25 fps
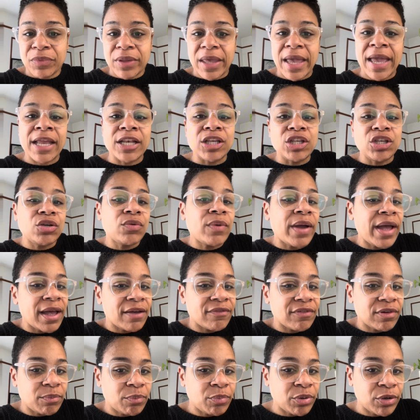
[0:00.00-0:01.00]
And you
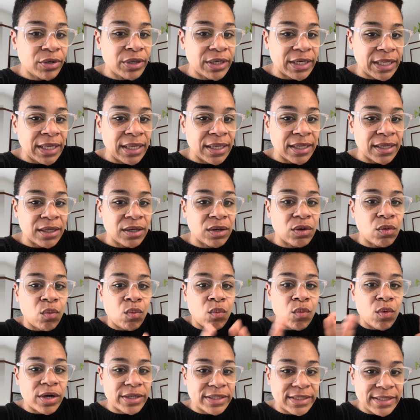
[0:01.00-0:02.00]
haven't put in
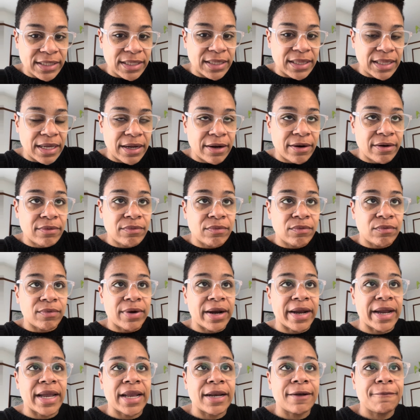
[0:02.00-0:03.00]
what's in there,
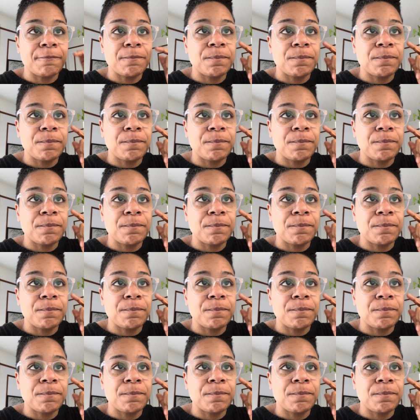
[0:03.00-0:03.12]
right?